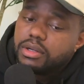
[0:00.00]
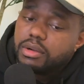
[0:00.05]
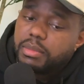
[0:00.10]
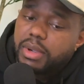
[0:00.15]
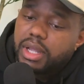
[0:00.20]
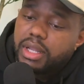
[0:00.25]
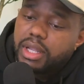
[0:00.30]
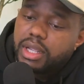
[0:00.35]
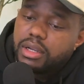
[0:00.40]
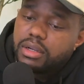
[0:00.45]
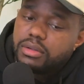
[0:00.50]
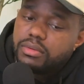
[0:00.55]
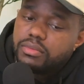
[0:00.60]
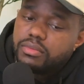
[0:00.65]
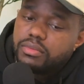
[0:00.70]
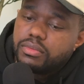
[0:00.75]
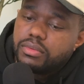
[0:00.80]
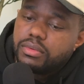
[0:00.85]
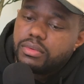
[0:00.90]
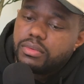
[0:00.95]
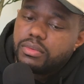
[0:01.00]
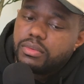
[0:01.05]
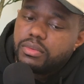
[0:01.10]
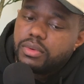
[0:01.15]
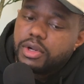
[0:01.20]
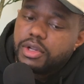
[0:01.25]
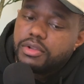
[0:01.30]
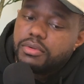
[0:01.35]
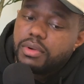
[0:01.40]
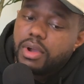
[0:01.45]
about like,
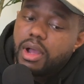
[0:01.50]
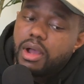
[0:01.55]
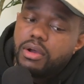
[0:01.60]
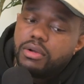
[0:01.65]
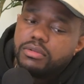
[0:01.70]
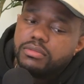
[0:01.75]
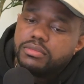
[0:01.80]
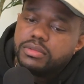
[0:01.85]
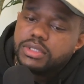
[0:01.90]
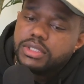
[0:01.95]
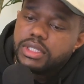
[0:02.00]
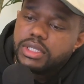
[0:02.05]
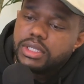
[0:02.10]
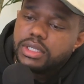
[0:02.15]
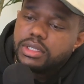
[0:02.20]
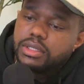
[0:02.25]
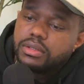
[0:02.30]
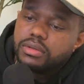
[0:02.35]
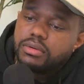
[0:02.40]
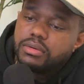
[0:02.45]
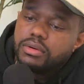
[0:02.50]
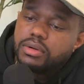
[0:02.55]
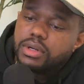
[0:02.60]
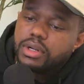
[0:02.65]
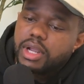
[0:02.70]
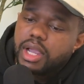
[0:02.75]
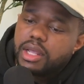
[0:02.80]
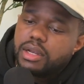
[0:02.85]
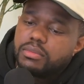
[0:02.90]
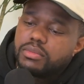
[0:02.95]
were you homesick or
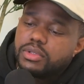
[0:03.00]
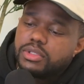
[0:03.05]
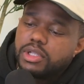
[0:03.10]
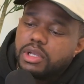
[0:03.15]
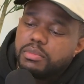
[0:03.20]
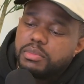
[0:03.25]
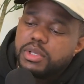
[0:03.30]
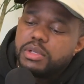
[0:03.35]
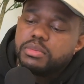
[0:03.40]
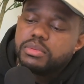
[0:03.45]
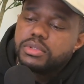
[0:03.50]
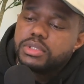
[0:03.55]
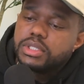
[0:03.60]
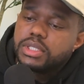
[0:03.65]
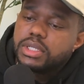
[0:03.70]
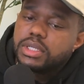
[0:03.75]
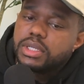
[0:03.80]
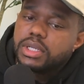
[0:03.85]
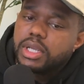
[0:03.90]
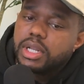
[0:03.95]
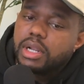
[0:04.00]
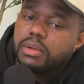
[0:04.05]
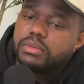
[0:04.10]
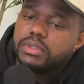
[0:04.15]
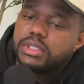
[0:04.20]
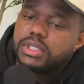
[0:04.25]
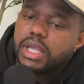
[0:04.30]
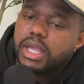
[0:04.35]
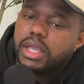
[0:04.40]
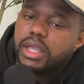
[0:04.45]
kind of more so people sick? And I
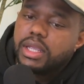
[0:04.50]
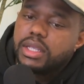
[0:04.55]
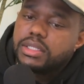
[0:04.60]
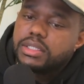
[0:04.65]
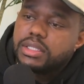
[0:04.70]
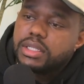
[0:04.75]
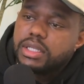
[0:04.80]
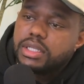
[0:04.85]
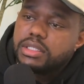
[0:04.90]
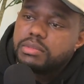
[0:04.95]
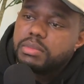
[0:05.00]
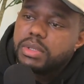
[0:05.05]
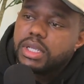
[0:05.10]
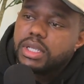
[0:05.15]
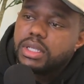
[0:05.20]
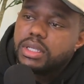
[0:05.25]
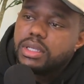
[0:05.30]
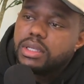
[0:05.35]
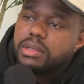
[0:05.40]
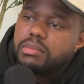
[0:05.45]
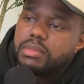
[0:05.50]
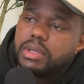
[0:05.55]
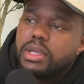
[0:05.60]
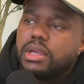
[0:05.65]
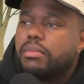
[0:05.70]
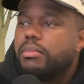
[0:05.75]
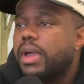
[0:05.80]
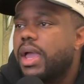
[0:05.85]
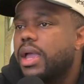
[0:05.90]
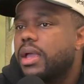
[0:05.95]
would say it's been good
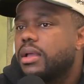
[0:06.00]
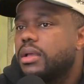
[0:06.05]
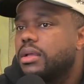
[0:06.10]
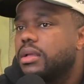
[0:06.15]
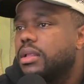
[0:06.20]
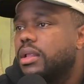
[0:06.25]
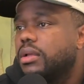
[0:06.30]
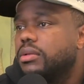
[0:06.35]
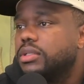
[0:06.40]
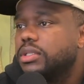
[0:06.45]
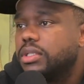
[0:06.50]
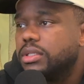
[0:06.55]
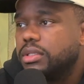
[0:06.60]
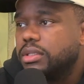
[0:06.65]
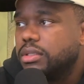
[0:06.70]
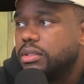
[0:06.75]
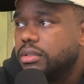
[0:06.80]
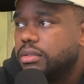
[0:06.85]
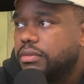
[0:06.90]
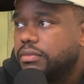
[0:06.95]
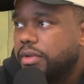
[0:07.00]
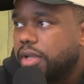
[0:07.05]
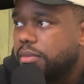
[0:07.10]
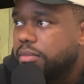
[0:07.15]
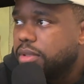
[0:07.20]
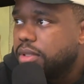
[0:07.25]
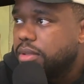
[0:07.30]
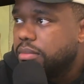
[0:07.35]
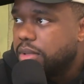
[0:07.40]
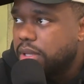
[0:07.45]
being back close to
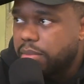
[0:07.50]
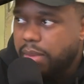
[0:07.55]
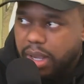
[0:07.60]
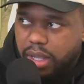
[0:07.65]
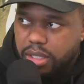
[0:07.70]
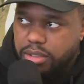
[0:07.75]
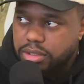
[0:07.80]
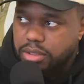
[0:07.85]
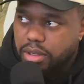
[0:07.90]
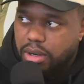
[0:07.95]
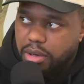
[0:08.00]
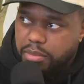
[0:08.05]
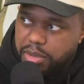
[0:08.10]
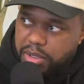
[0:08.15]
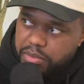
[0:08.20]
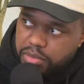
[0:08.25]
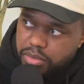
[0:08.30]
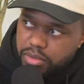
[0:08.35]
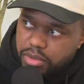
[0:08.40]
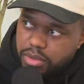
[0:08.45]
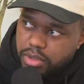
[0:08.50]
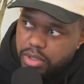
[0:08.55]
family, being back close to our people.